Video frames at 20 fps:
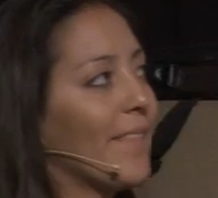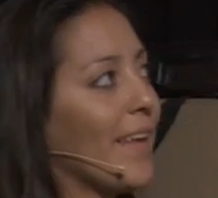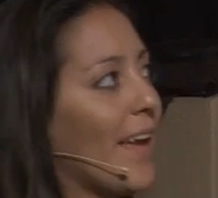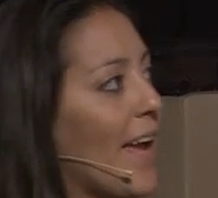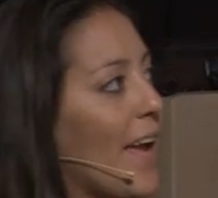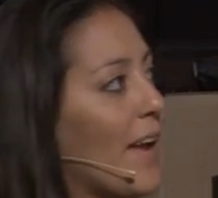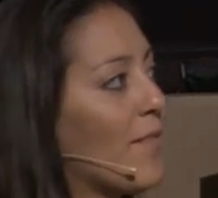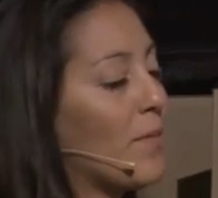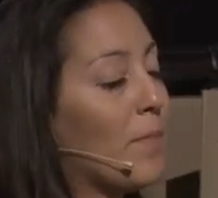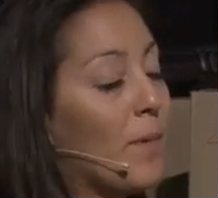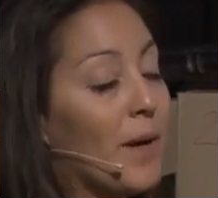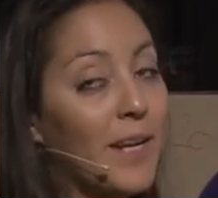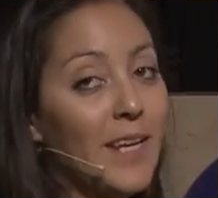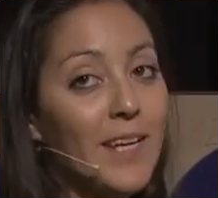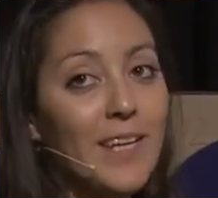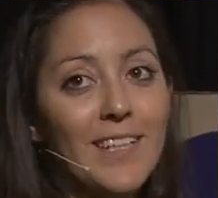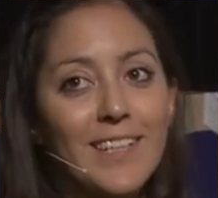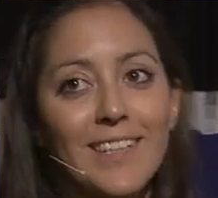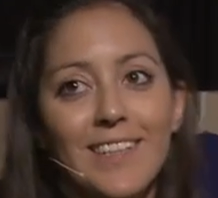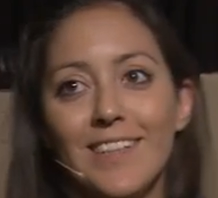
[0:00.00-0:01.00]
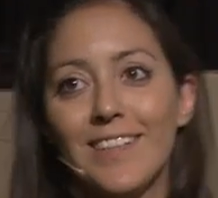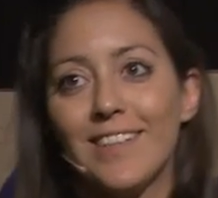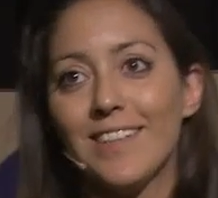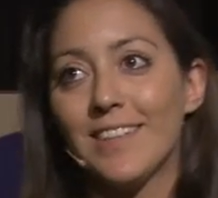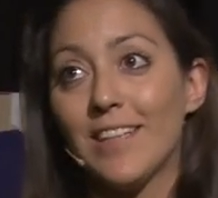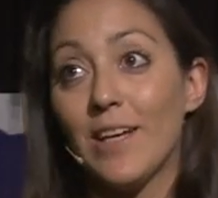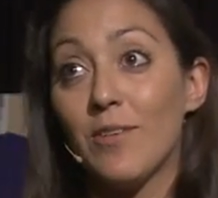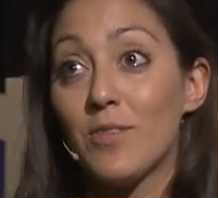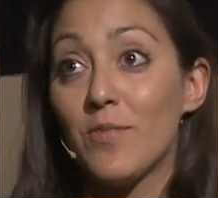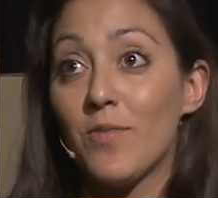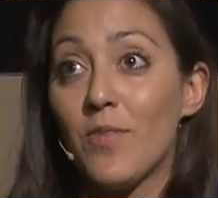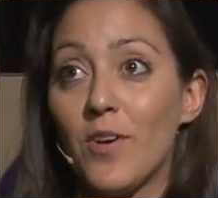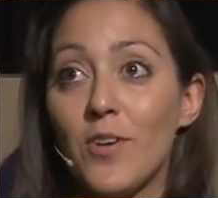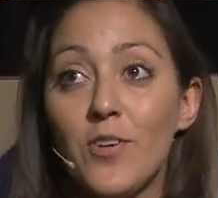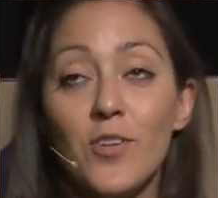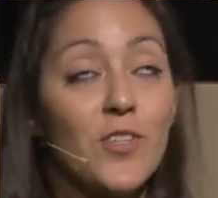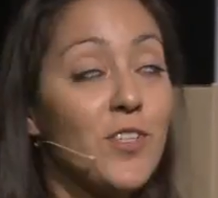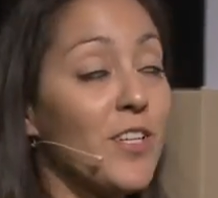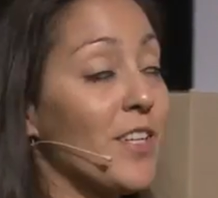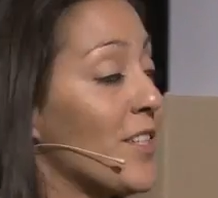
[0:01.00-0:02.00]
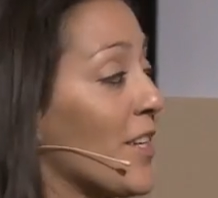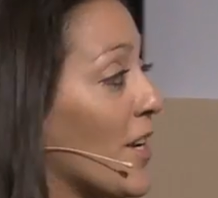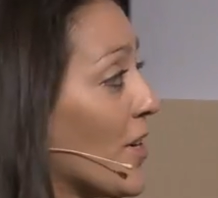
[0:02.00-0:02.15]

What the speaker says: Hi, everybody. That was a very interesting